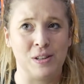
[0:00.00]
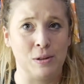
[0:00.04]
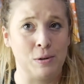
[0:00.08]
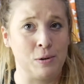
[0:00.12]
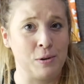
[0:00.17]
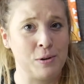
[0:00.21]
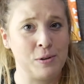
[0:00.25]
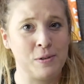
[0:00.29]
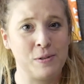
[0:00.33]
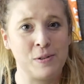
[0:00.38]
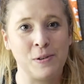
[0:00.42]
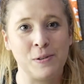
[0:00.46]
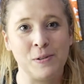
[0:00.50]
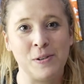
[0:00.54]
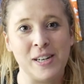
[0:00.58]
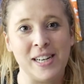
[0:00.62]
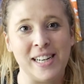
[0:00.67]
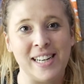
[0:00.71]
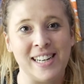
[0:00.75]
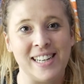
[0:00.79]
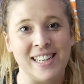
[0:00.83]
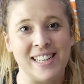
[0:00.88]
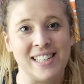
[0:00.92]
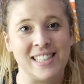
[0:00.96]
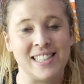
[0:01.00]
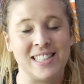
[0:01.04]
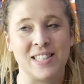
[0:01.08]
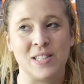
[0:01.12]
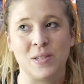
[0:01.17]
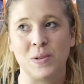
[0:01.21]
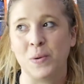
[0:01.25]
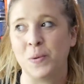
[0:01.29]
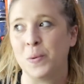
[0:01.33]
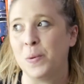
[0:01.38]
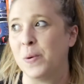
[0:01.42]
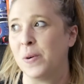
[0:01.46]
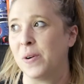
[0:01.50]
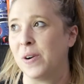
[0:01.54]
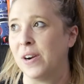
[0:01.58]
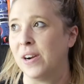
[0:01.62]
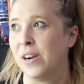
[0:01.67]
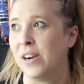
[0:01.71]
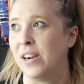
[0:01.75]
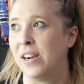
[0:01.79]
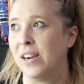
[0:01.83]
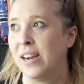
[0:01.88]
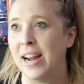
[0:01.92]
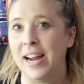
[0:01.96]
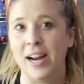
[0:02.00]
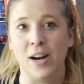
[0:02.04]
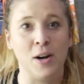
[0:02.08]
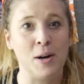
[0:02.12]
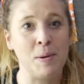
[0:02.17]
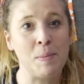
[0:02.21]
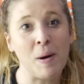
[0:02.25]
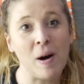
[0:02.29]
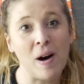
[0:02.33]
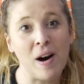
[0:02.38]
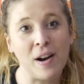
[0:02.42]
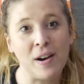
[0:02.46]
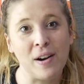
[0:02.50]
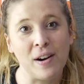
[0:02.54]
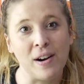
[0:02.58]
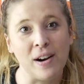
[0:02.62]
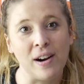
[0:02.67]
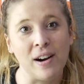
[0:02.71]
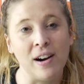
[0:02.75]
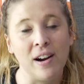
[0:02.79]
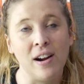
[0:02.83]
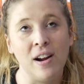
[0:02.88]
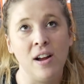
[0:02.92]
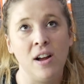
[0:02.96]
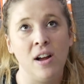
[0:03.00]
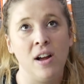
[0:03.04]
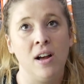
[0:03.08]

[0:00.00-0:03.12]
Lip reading: Lord of the Rings or Harry Potter